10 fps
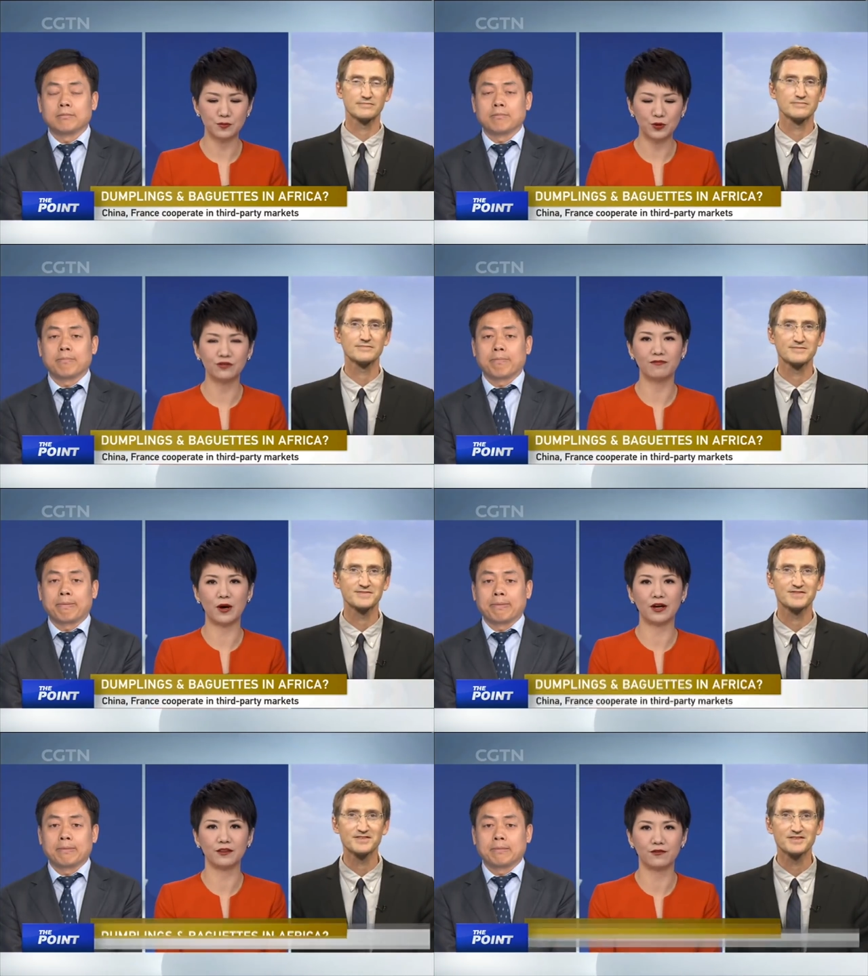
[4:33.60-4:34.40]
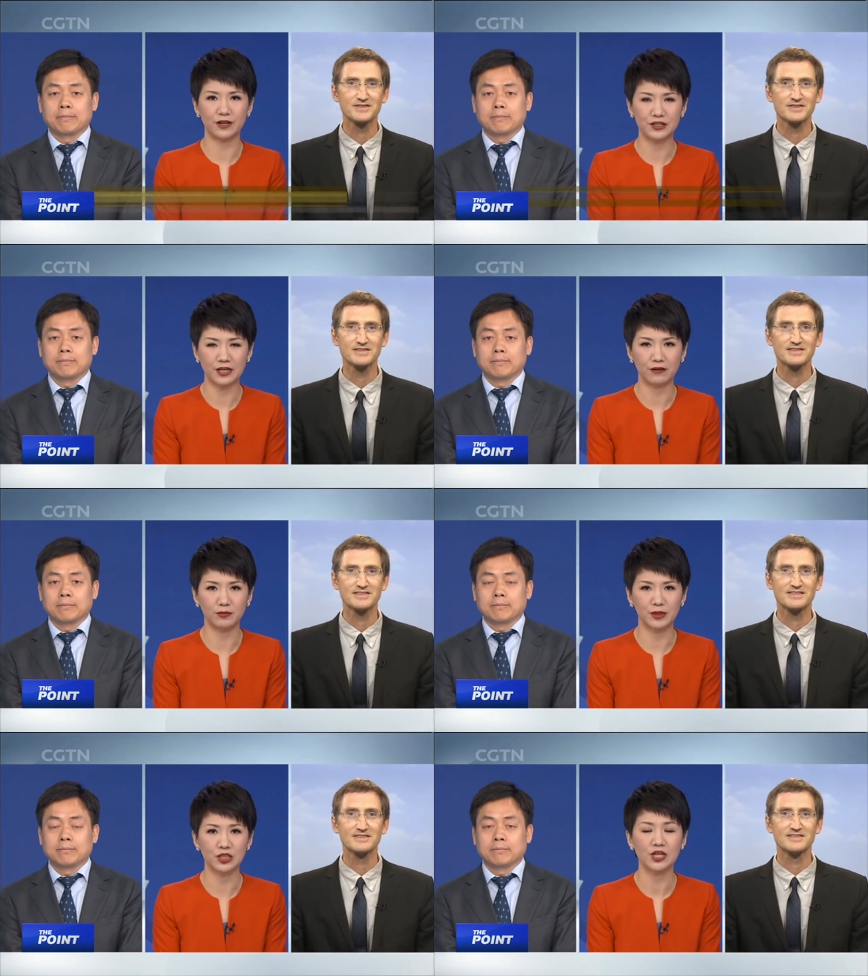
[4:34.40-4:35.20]
Speaker 1: move by the French
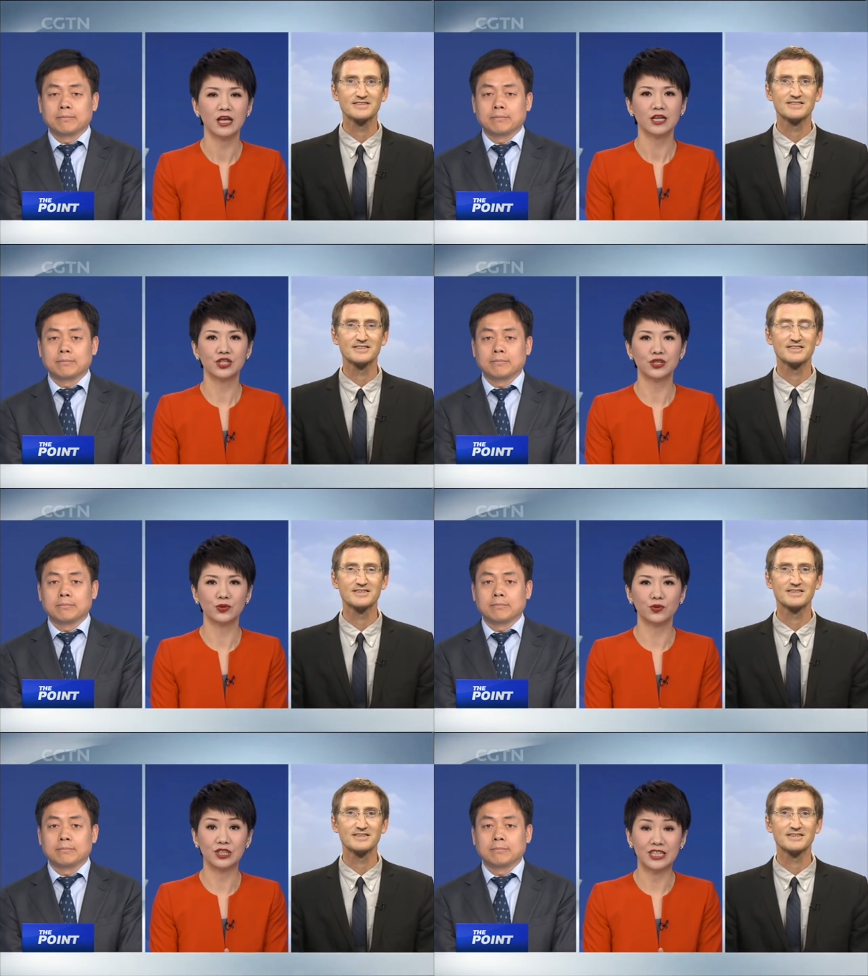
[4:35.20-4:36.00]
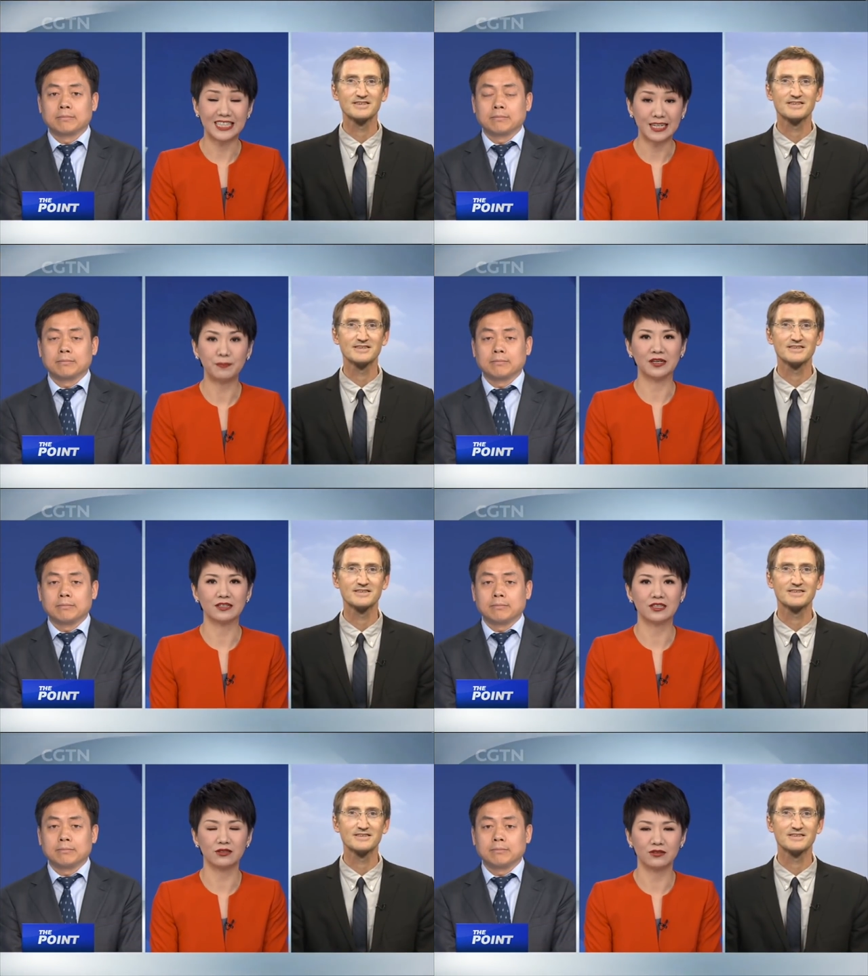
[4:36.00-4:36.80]
government to
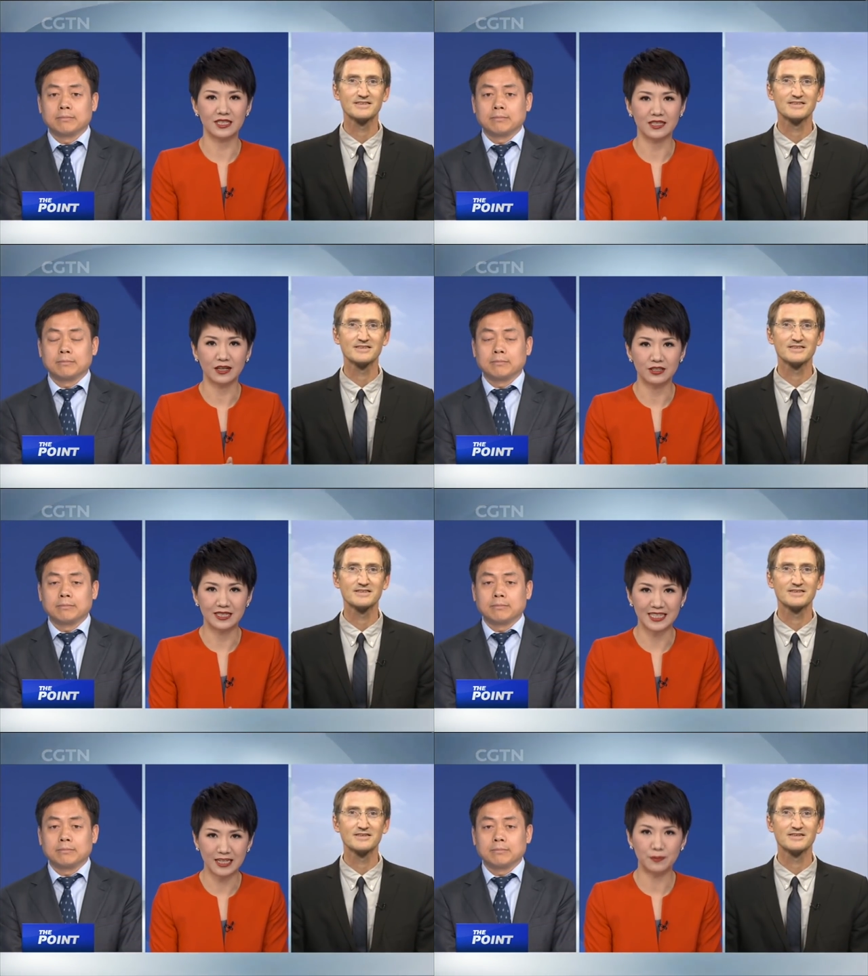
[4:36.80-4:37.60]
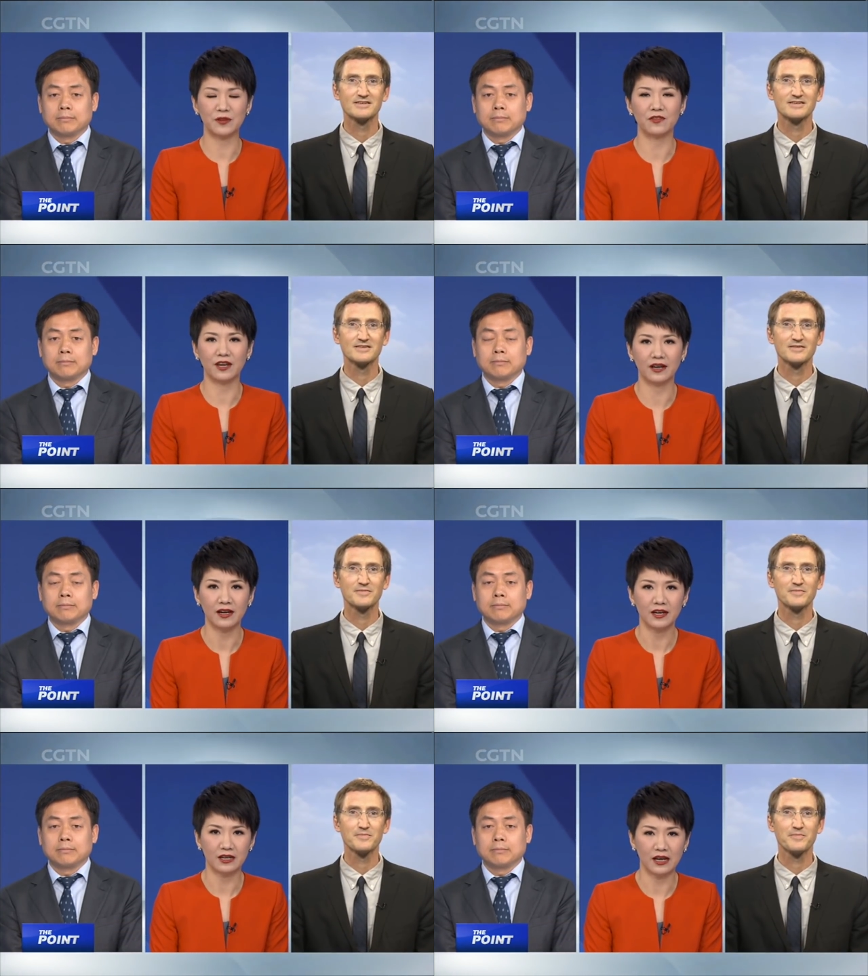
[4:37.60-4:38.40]
decide to deepen their
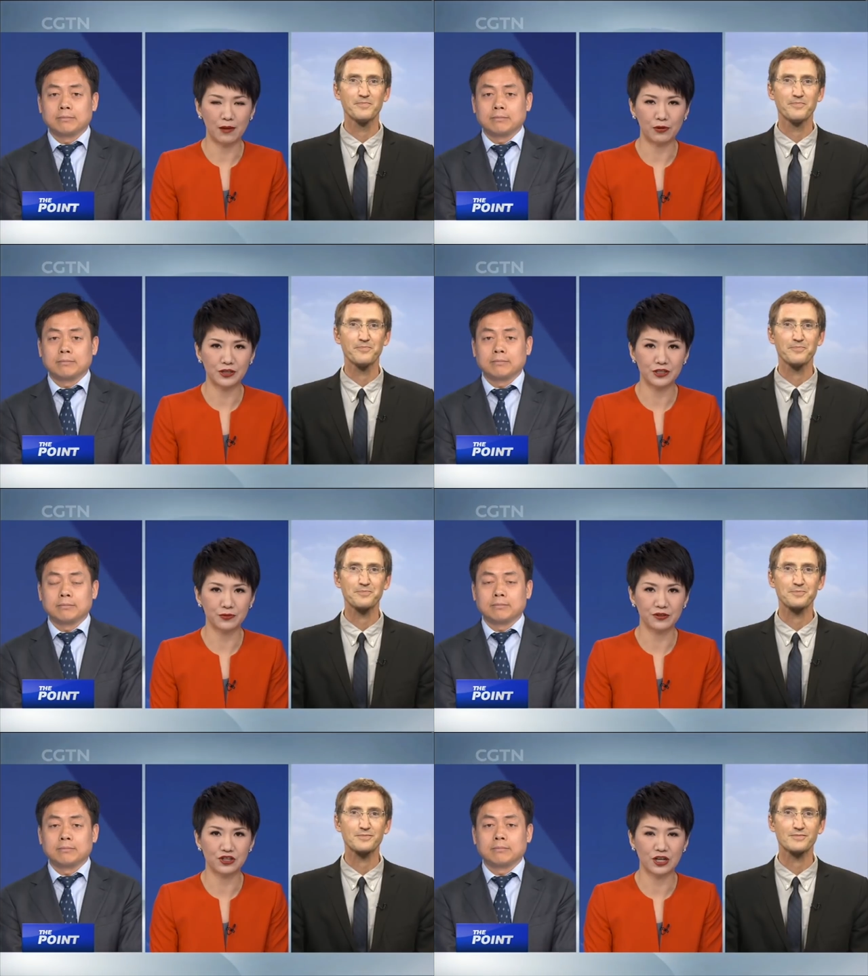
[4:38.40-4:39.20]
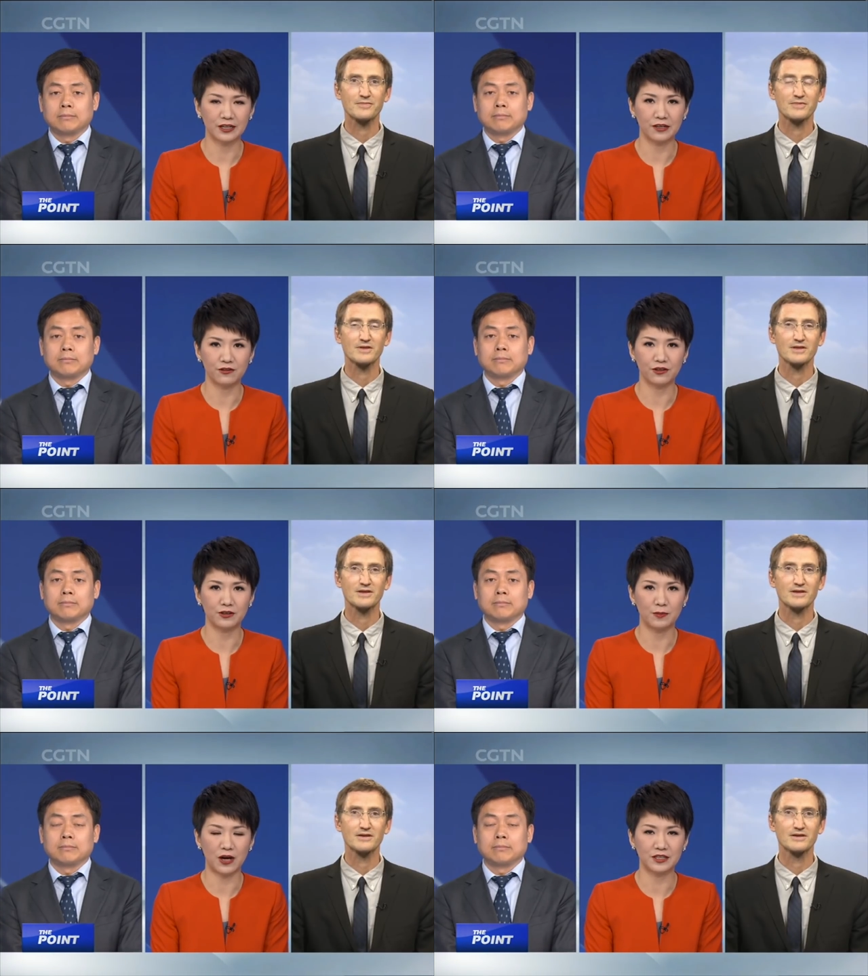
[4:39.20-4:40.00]
collaboration with China in
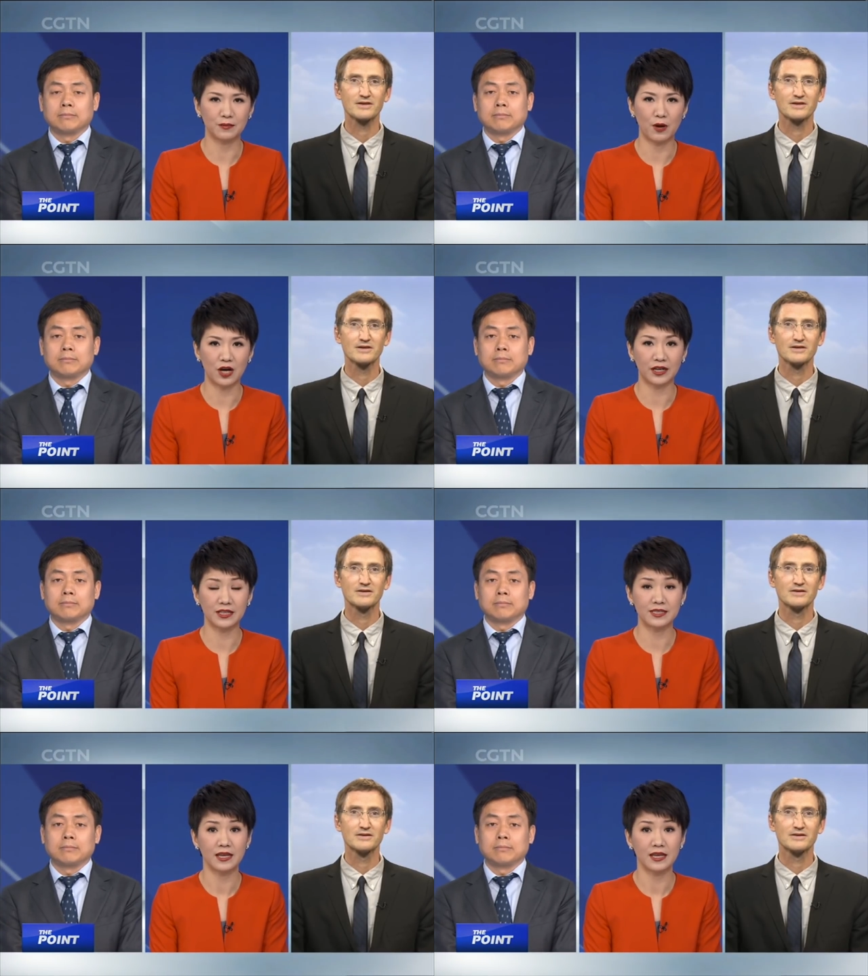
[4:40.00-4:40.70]
third-party markets